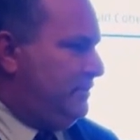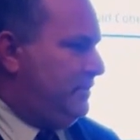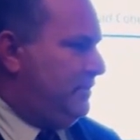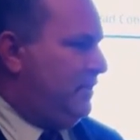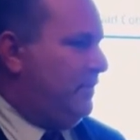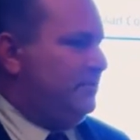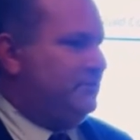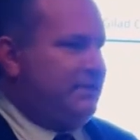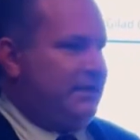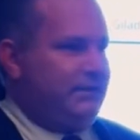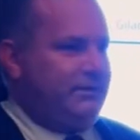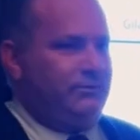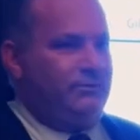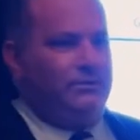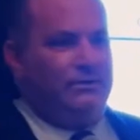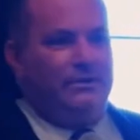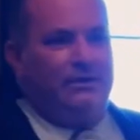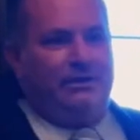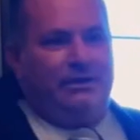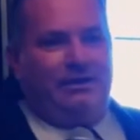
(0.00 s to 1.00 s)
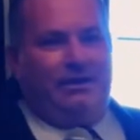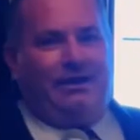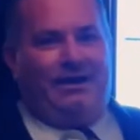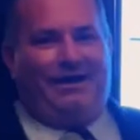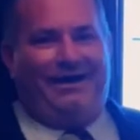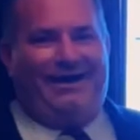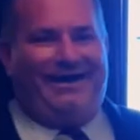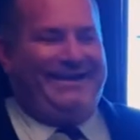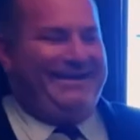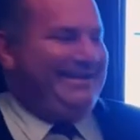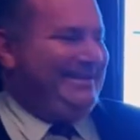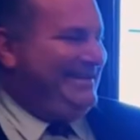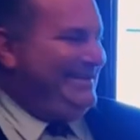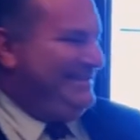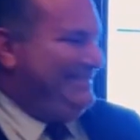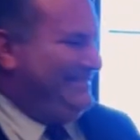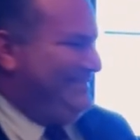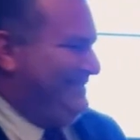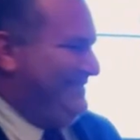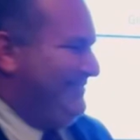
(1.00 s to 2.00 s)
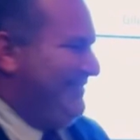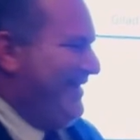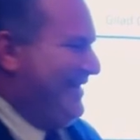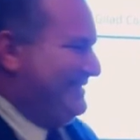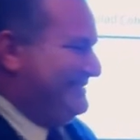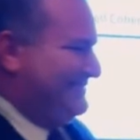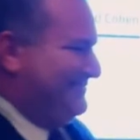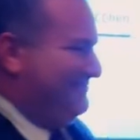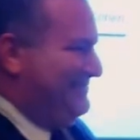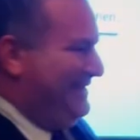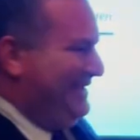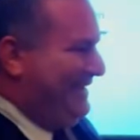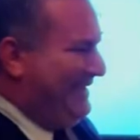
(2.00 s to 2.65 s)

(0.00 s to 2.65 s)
Oh, thank you. You're awesome.